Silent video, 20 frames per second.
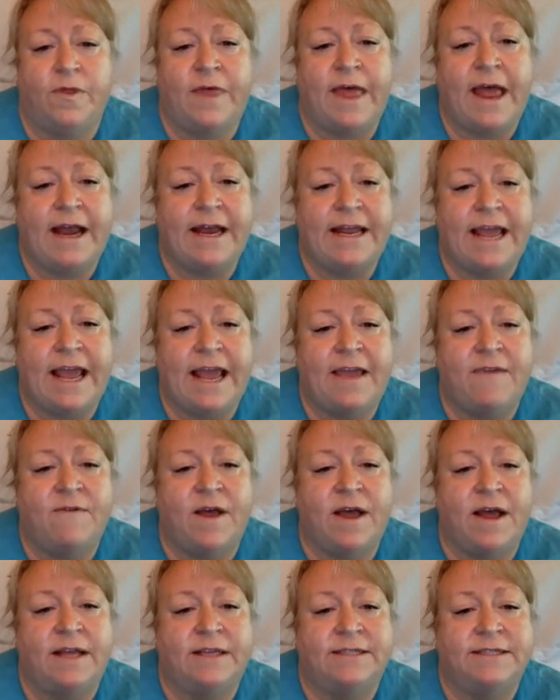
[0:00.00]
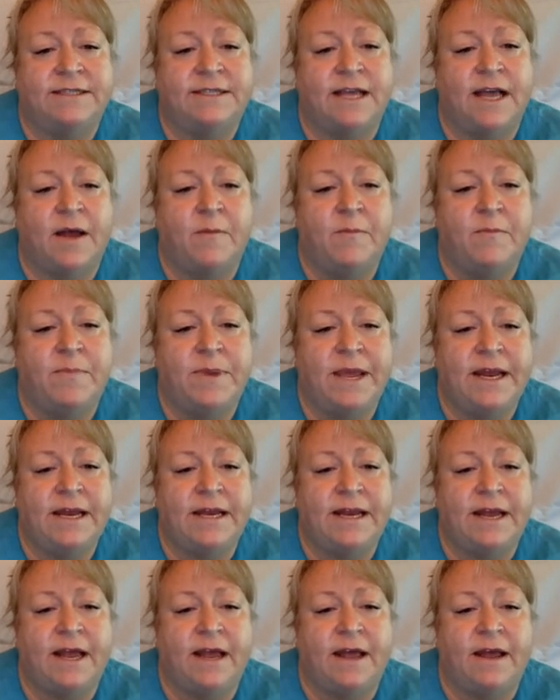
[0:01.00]
that gave us a
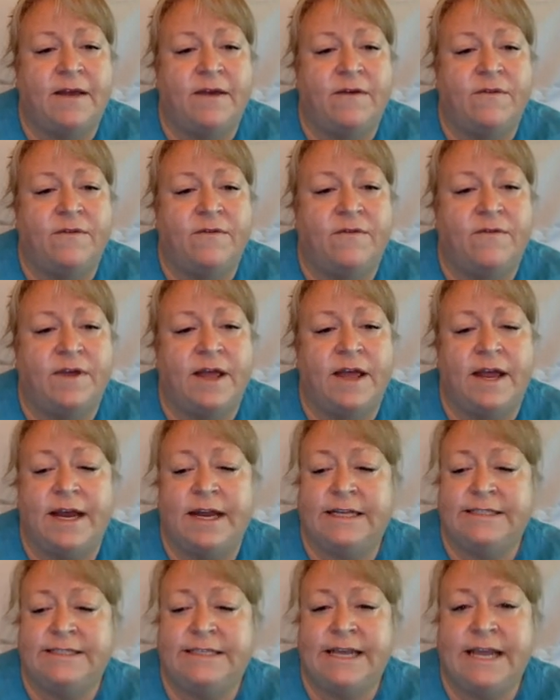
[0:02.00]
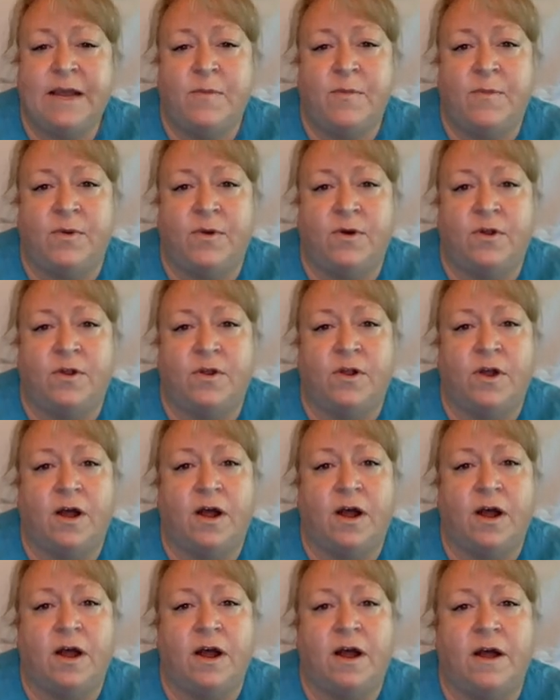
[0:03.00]
bit of an
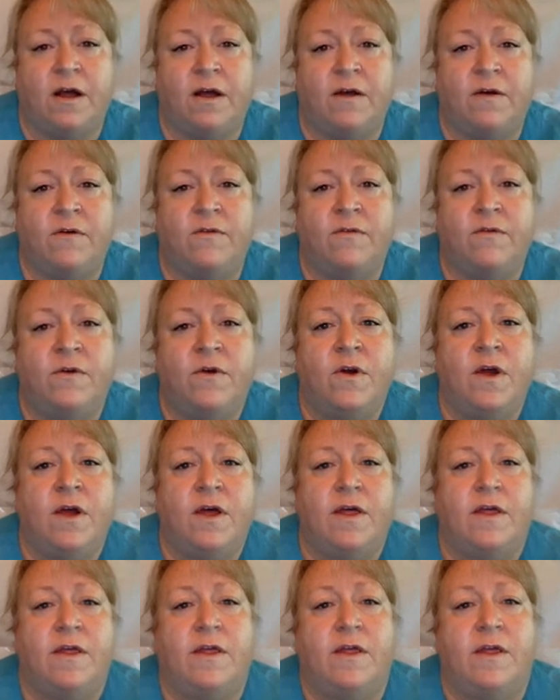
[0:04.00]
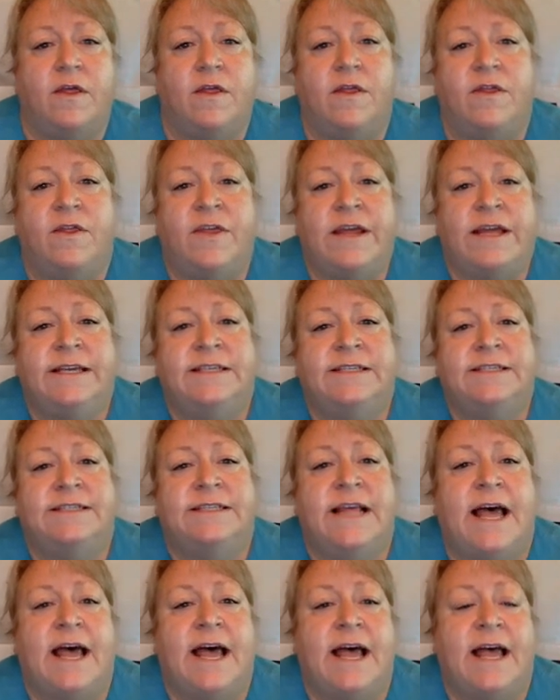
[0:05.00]
example of
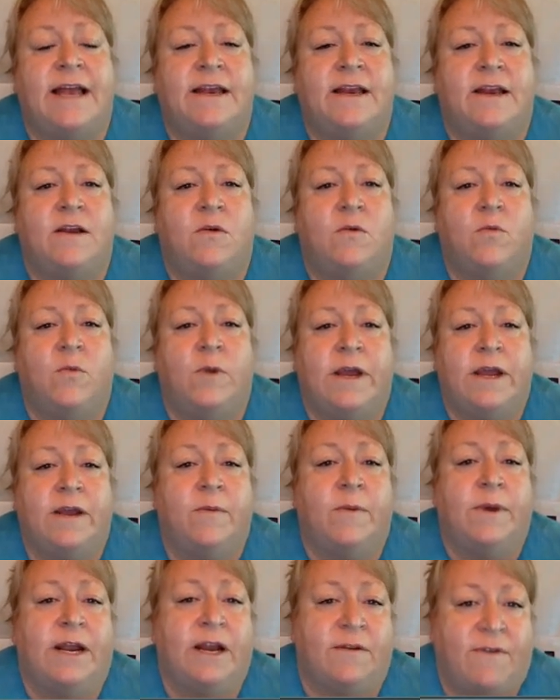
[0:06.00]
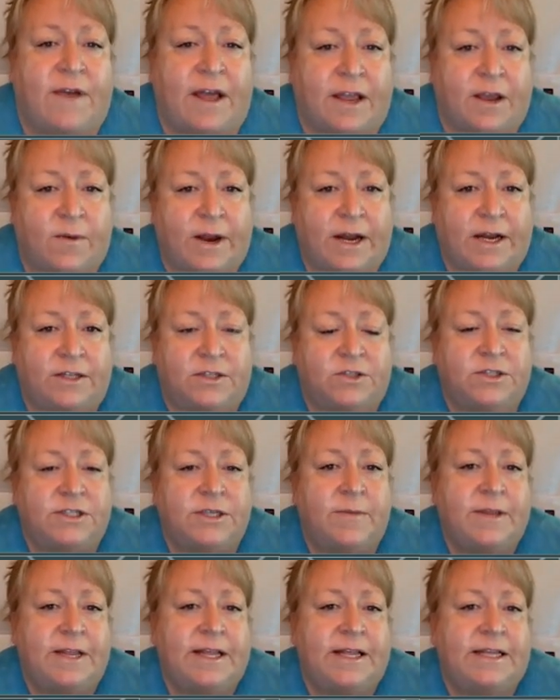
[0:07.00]
things that we, we can evaluate it. So
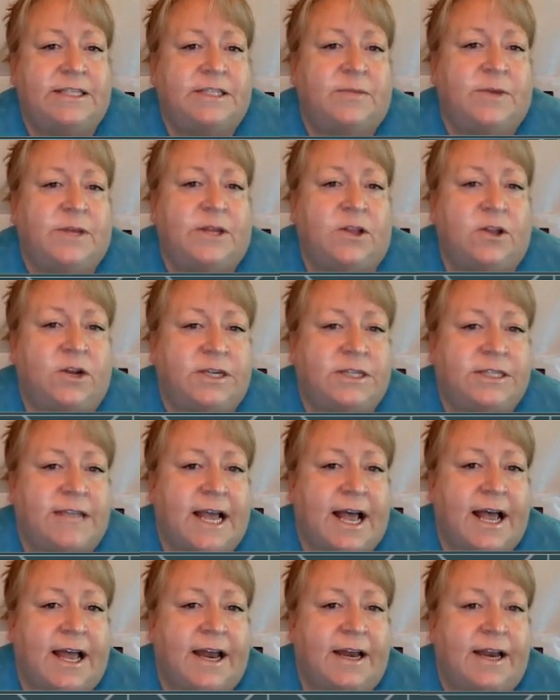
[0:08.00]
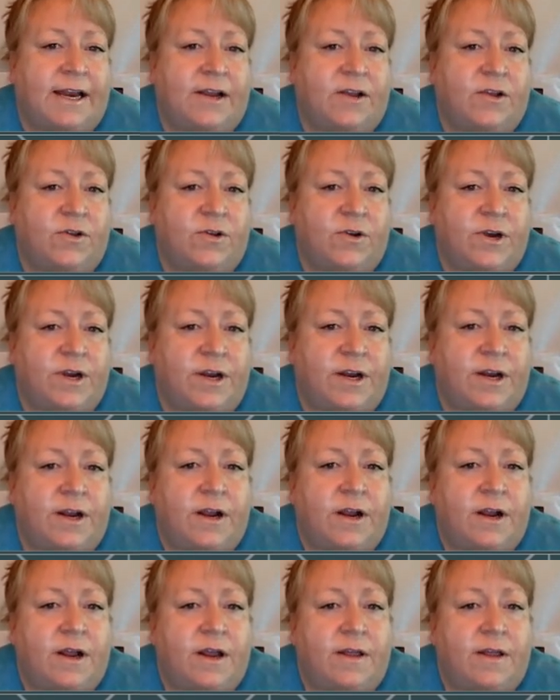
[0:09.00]
some of the things that we looked at included